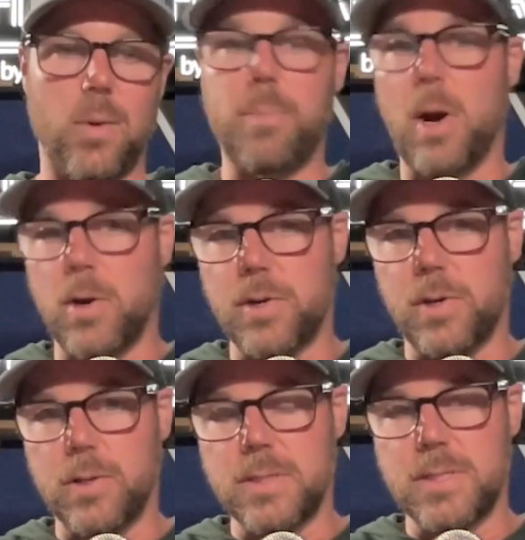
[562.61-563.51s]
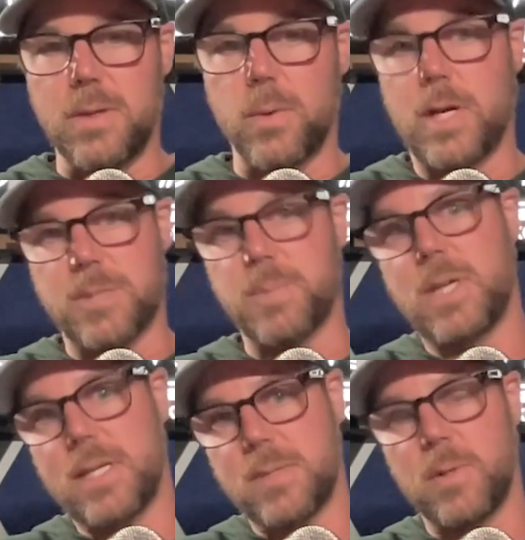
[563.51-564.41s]
or partners or customers
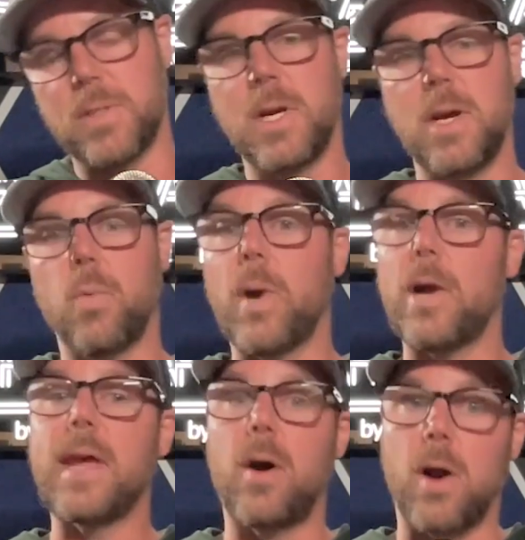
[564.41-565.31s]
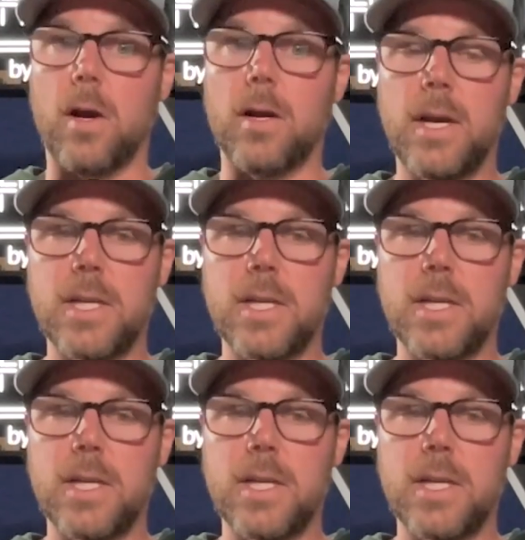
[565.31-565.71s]
customers where they are.